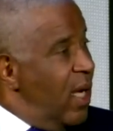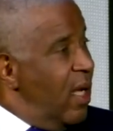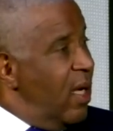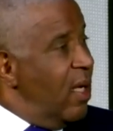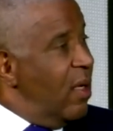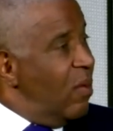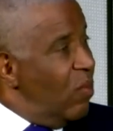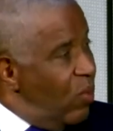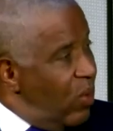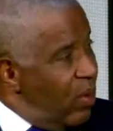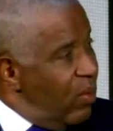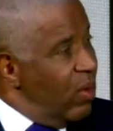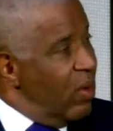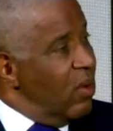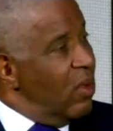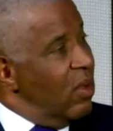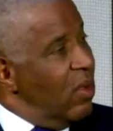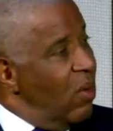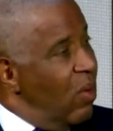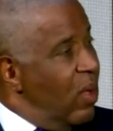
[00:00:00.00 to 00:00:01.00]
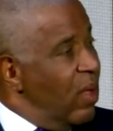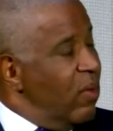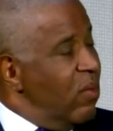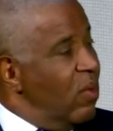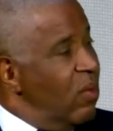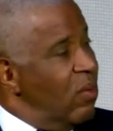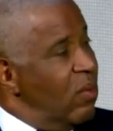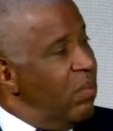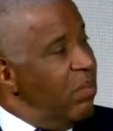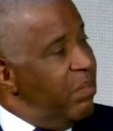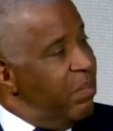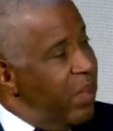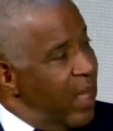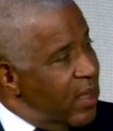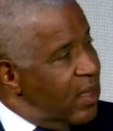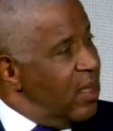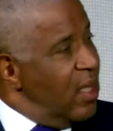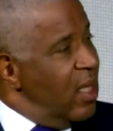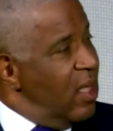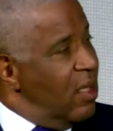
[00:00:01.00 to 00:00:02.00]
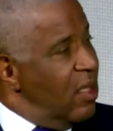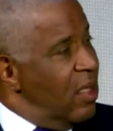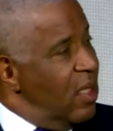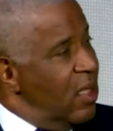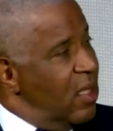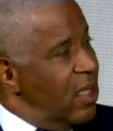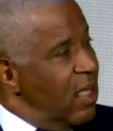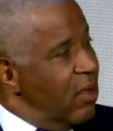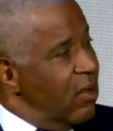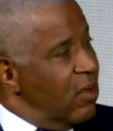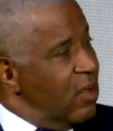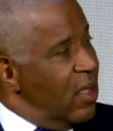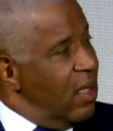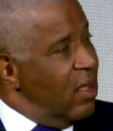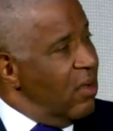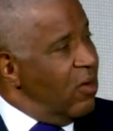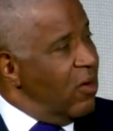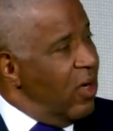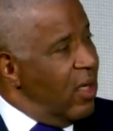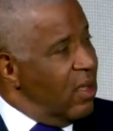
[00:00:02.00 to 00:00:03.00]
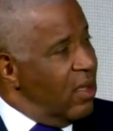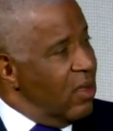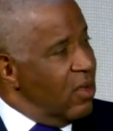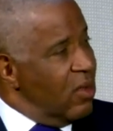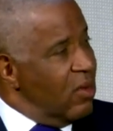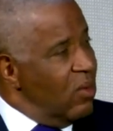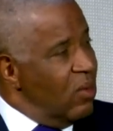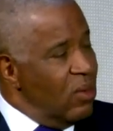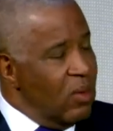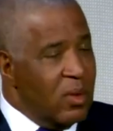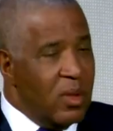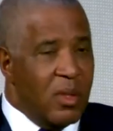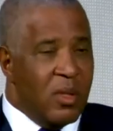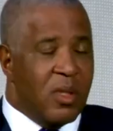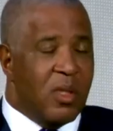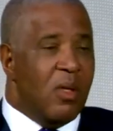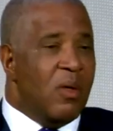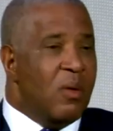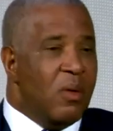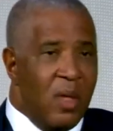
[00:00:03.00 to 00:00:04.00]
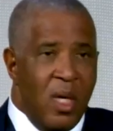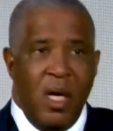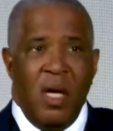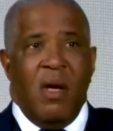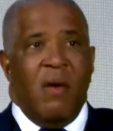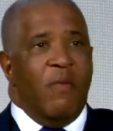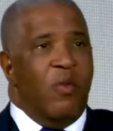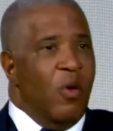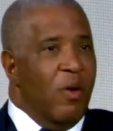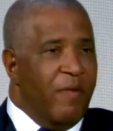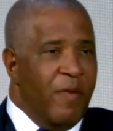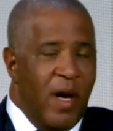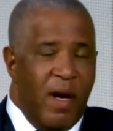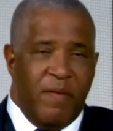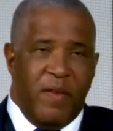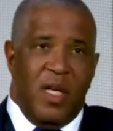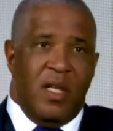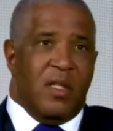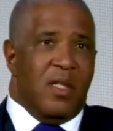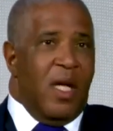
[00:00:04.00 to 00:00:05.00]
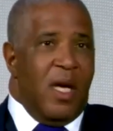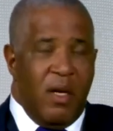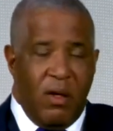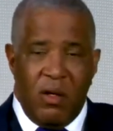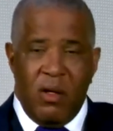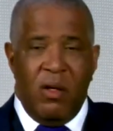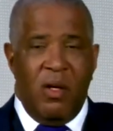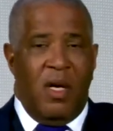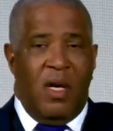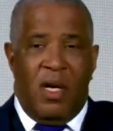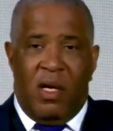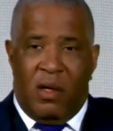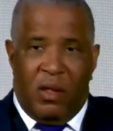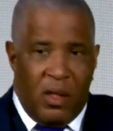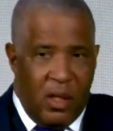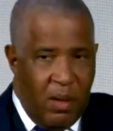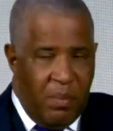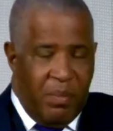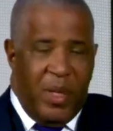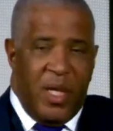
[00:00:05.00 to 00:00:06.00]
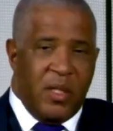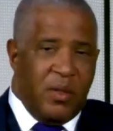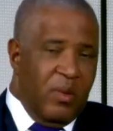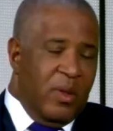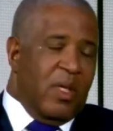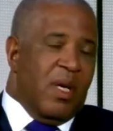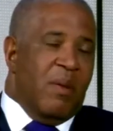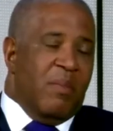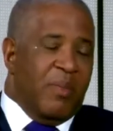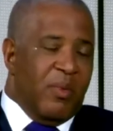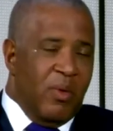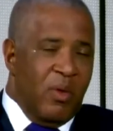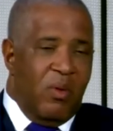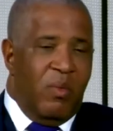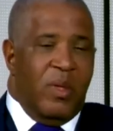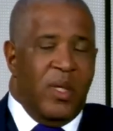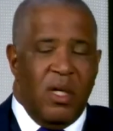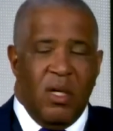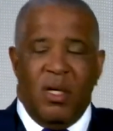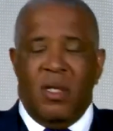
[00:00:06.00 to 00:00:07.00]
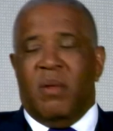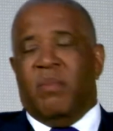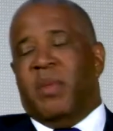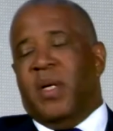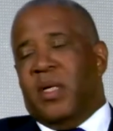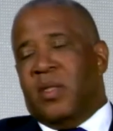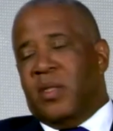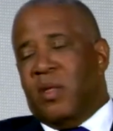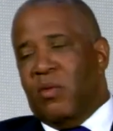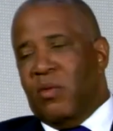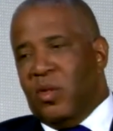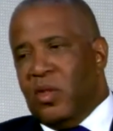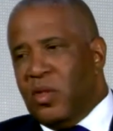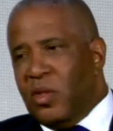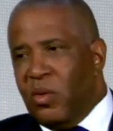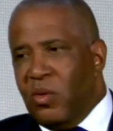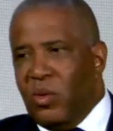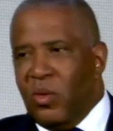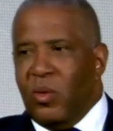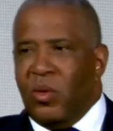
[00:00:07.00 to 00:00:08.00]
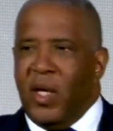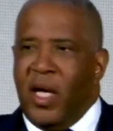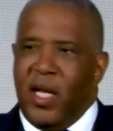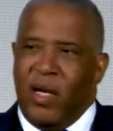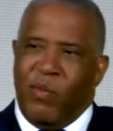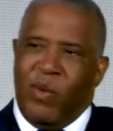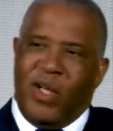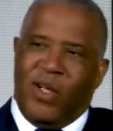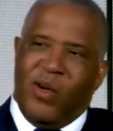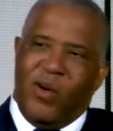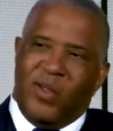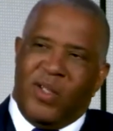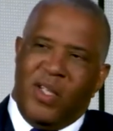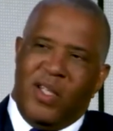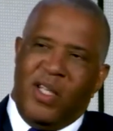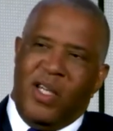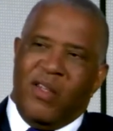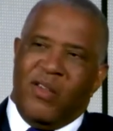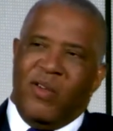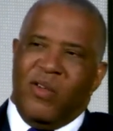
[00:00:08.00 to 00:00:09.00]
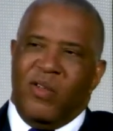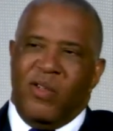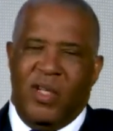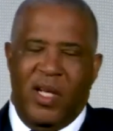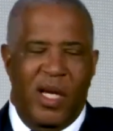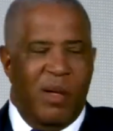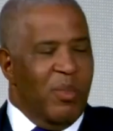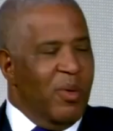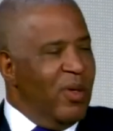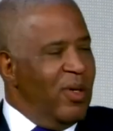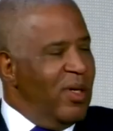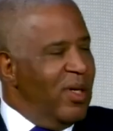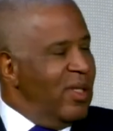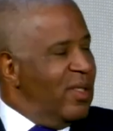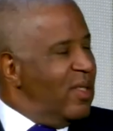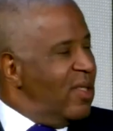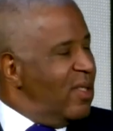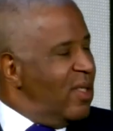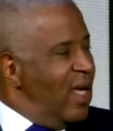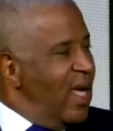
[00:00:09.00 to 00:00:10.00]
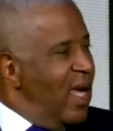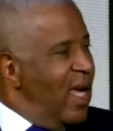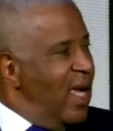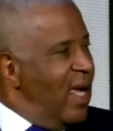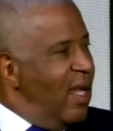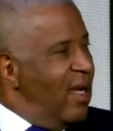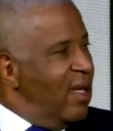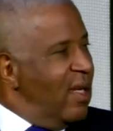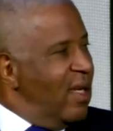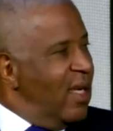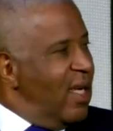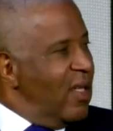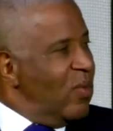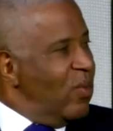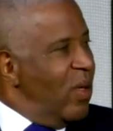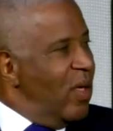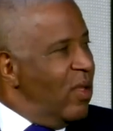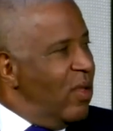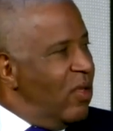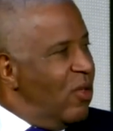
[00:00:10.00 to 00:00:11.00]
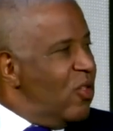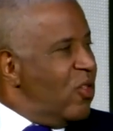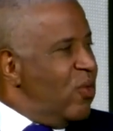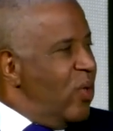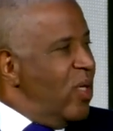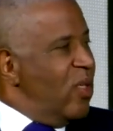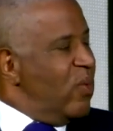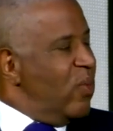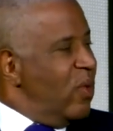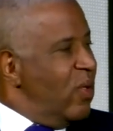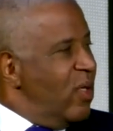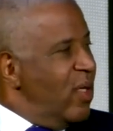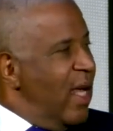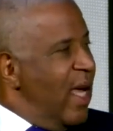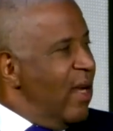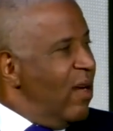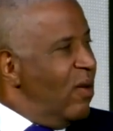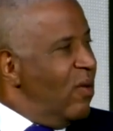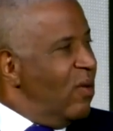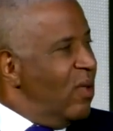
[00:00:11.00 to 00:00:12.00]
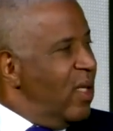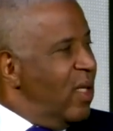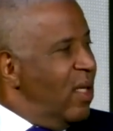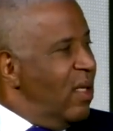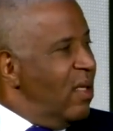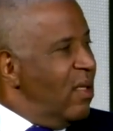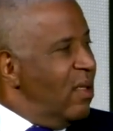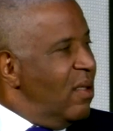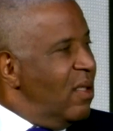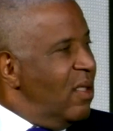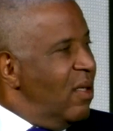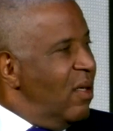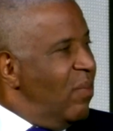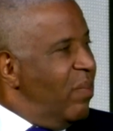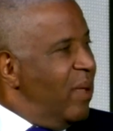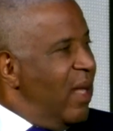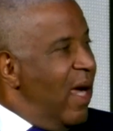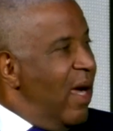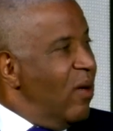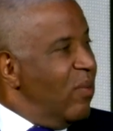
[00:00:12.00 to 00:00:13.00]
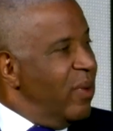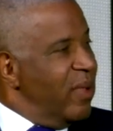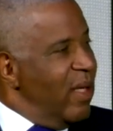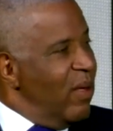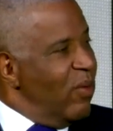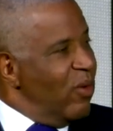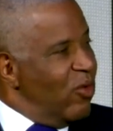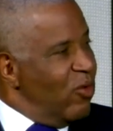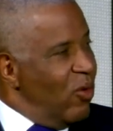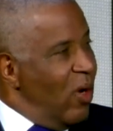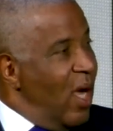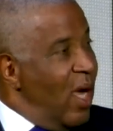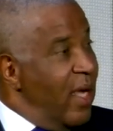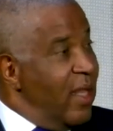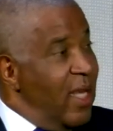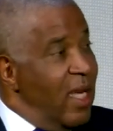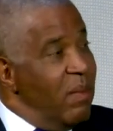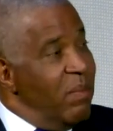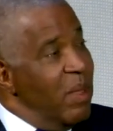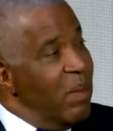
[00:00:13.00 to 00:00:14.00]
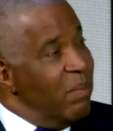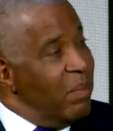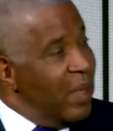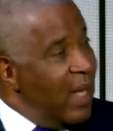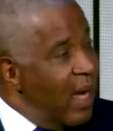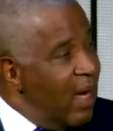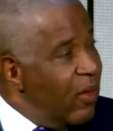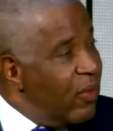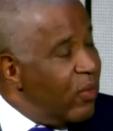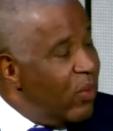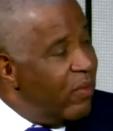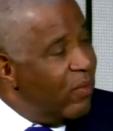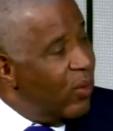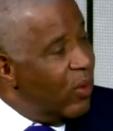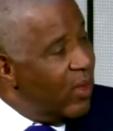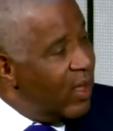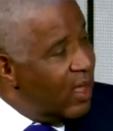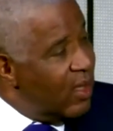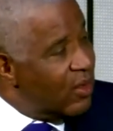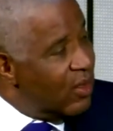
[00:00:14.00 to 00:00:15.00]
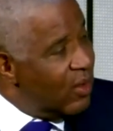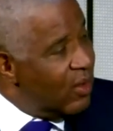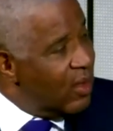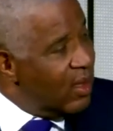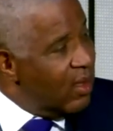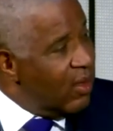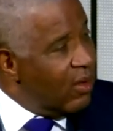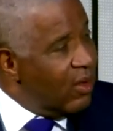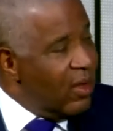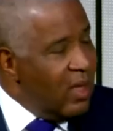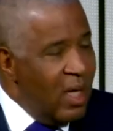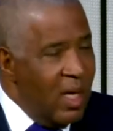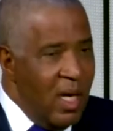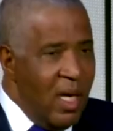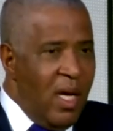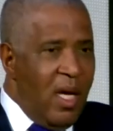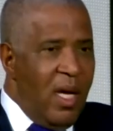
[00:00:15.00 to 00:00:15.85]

And we were going through busing to desegregate the schools. And so four or five days later, a bus would come through, we get on the bus, go to school, and then we go to the other neighborhoods, and guess what? Their streets were not only, you know, plowed, but they were dry. They had been plowed three, four days earlier. Mm.